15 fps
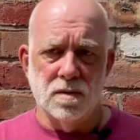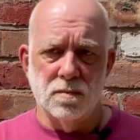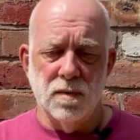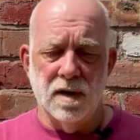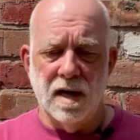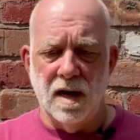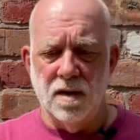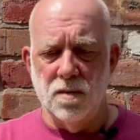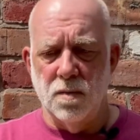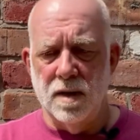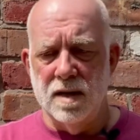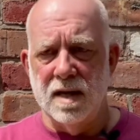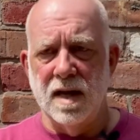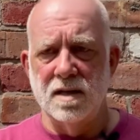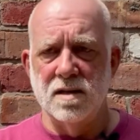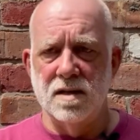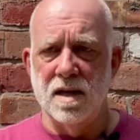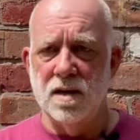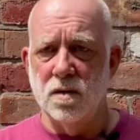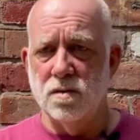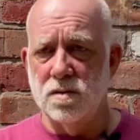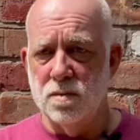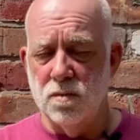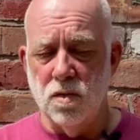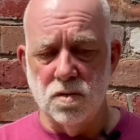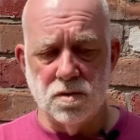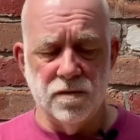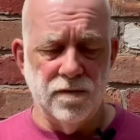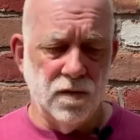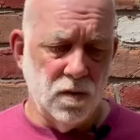out of the weekend to the Ingleton
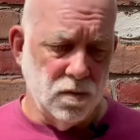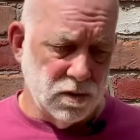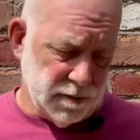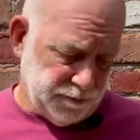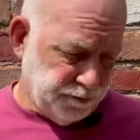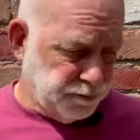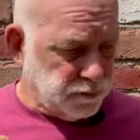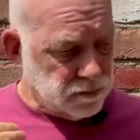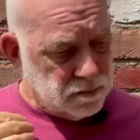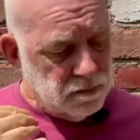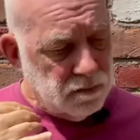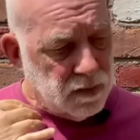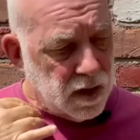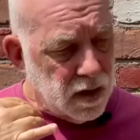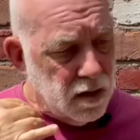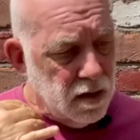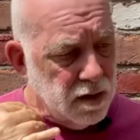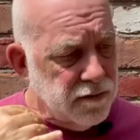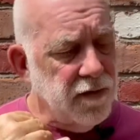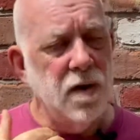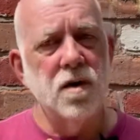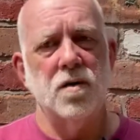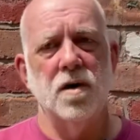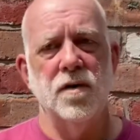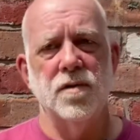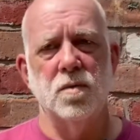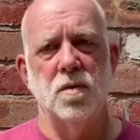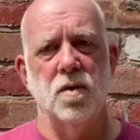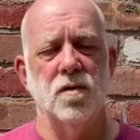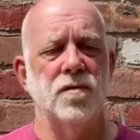waterfalls. I photographed the
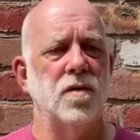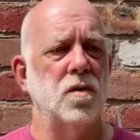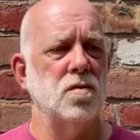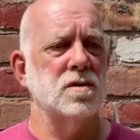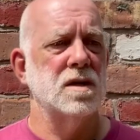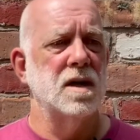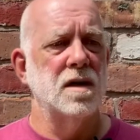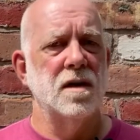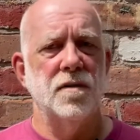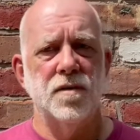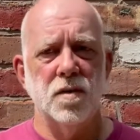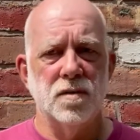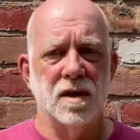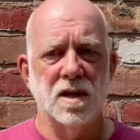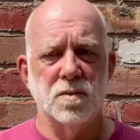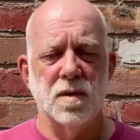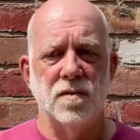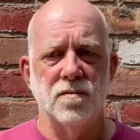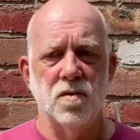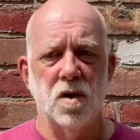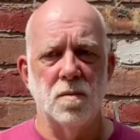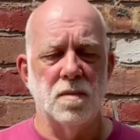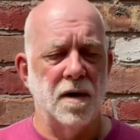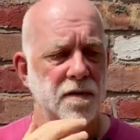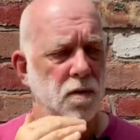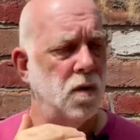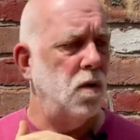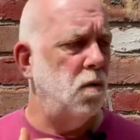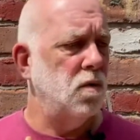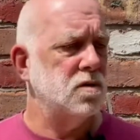waterfalls. A few things went wrong, but I thought, oh,
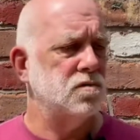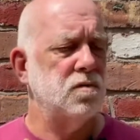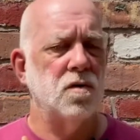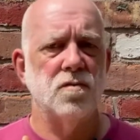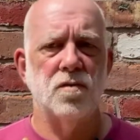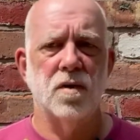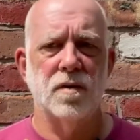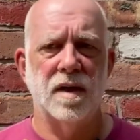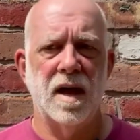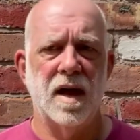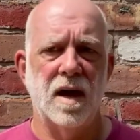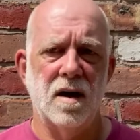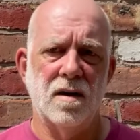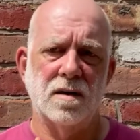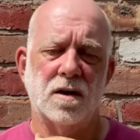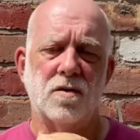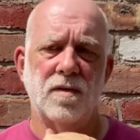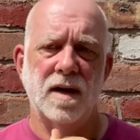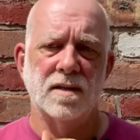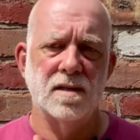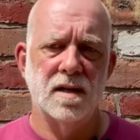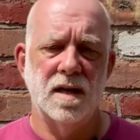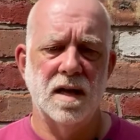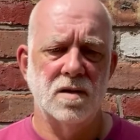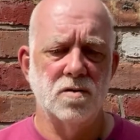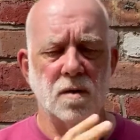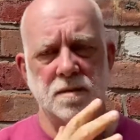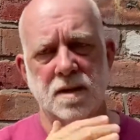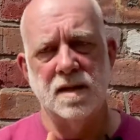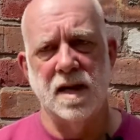what's wrong with that? I corrected it,
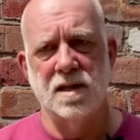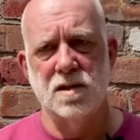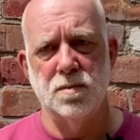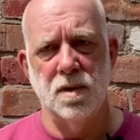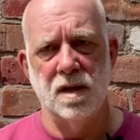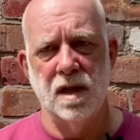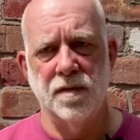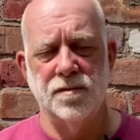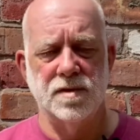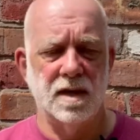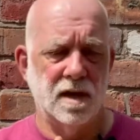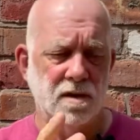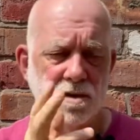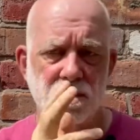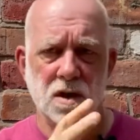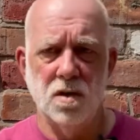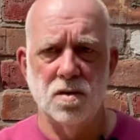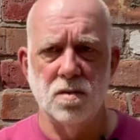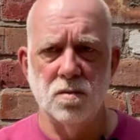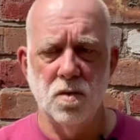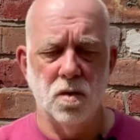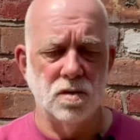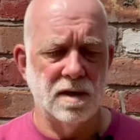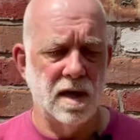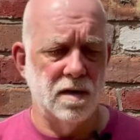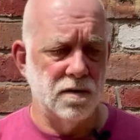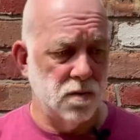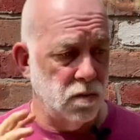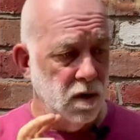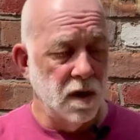dropped it down to 1/8 of a second, slowed the water down,
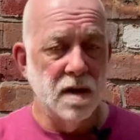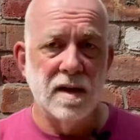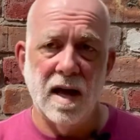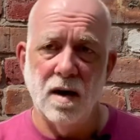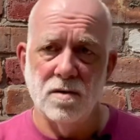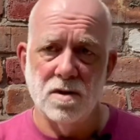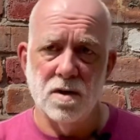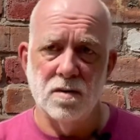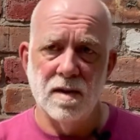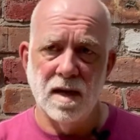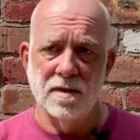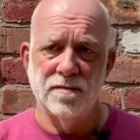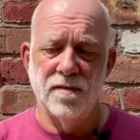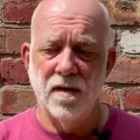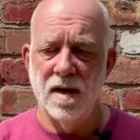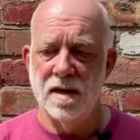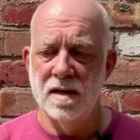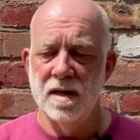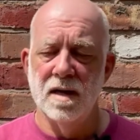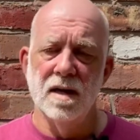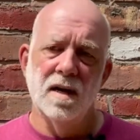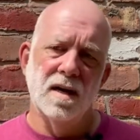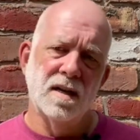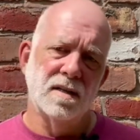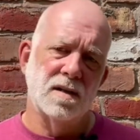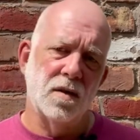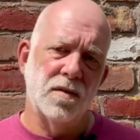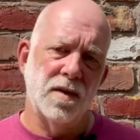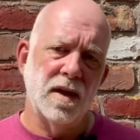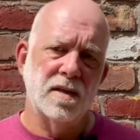thought, that'll do, that's fine. So
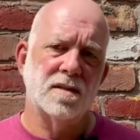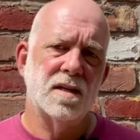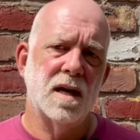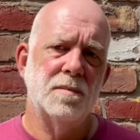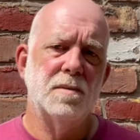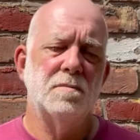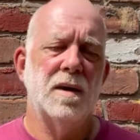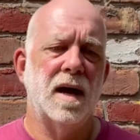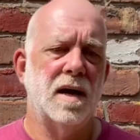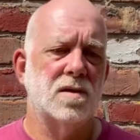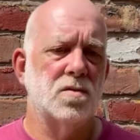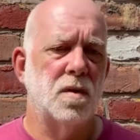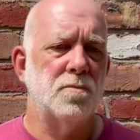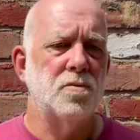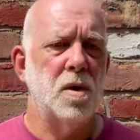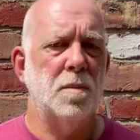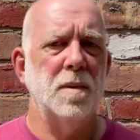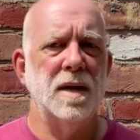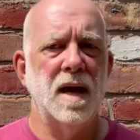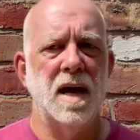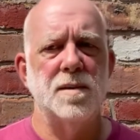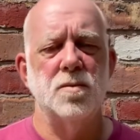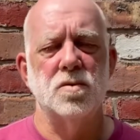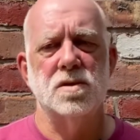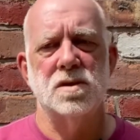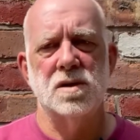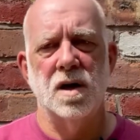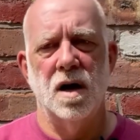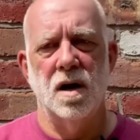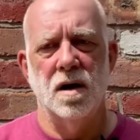things are coming back, so I'm probably able to
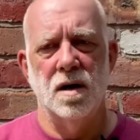start